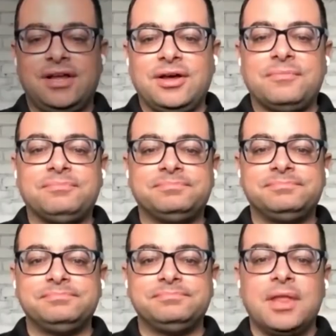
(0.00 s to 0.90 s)
Hello,
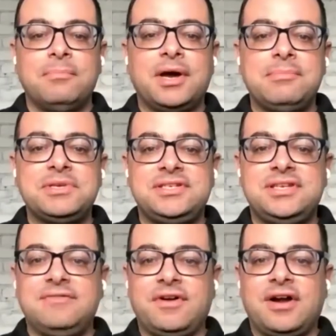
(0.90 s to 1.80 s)
my name is
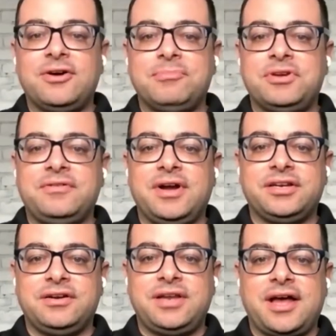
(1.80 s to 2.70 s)
Steve Rocco. I'm the
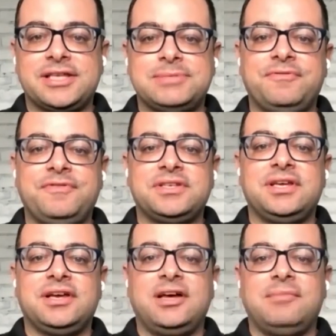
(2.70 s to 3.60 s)
Director of Taxable Fixed
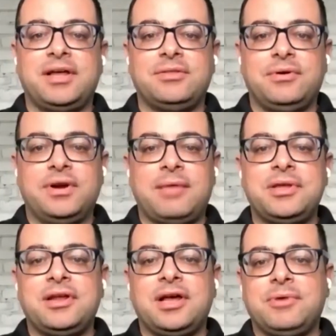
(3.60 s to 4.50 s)
Income at Lord
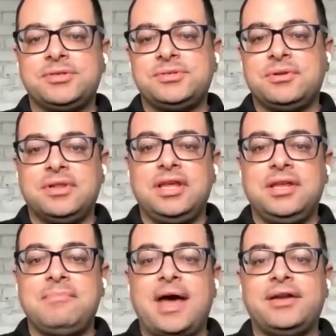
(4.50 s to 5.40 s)
Abbett. I'm also the lead
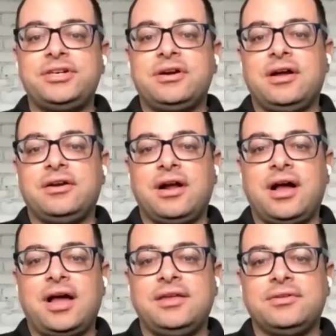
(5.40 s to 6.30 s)
manager on our
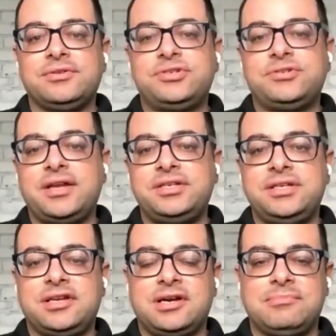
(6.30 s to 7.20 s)
high yield
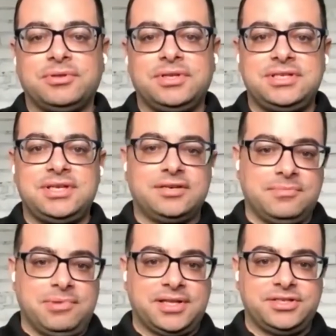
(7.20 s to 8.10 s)
strategies and our
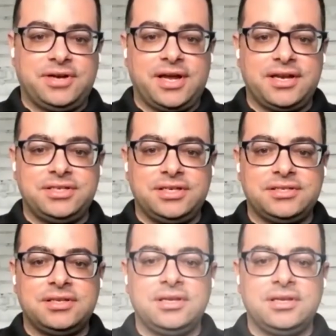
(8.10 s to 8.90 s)
multi-sector bond strategy.